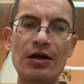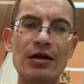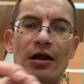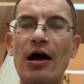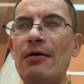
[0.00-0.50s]

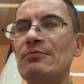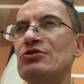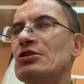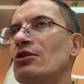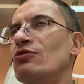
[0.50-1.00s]
And I'm
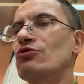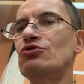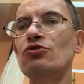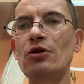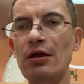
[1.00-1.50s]
still
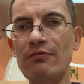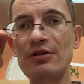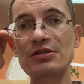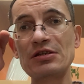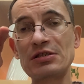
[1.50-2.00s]
not sure if
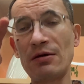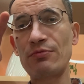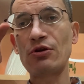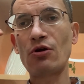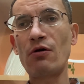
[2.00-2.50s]
this is
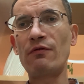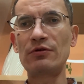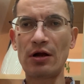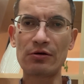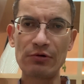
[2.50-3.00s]
something of
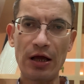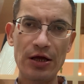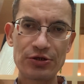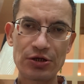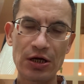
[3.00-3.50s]

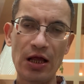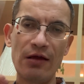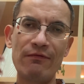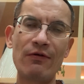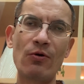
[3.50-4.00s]
recreation,
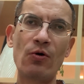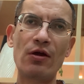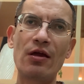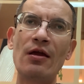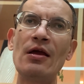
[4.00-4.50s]
if
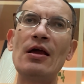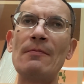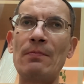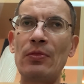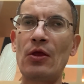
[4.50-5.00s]

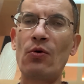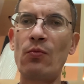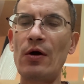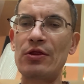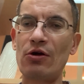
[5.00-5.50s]

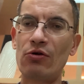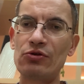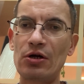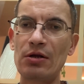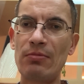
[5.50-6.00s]
whether
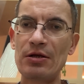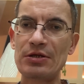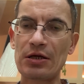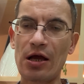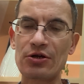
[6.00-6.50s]
Honoré de
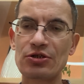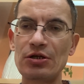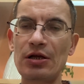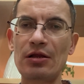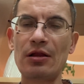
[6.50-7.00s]
Balzac
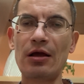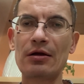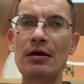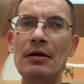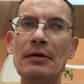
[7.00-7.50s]
actually
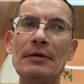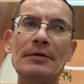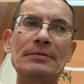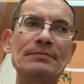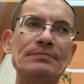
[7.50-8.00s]
like
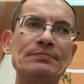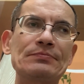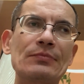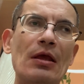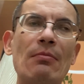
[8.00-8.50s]

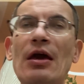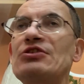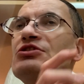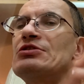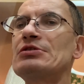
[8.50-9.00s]

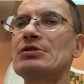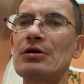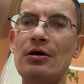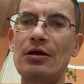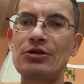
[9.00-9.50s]
imagines
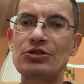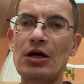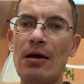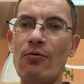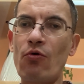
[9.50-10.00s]
the
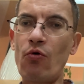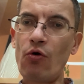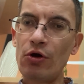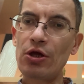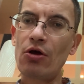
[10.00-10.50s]
time,
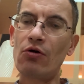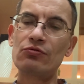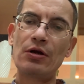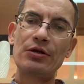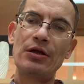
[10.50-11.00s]
or he
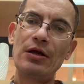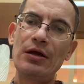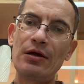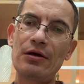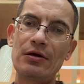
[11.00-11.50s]
already